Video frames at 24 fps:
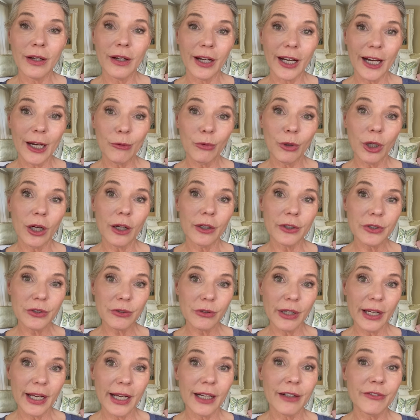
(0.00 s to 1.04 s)
I will also
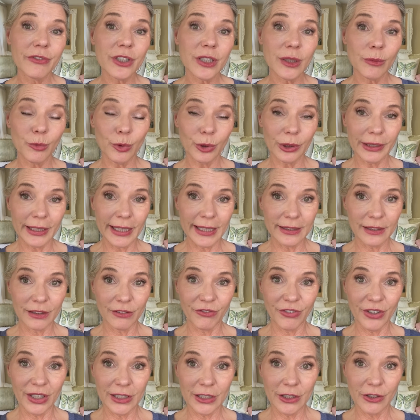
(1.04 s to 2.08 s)
have some related
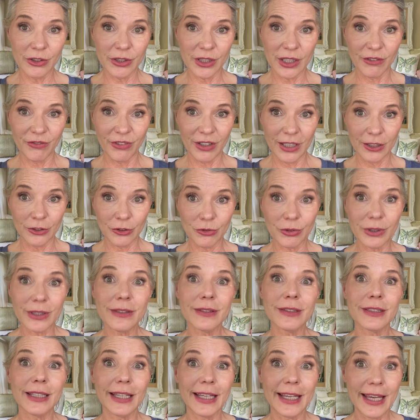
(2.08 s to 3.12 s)
videos of
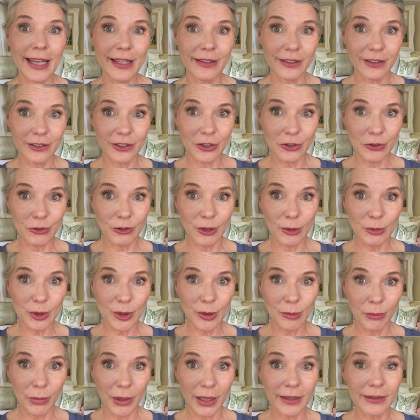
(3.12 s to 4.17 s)
interest in the
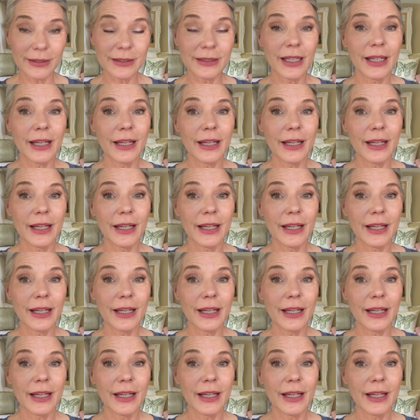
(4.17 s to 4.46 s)
description box,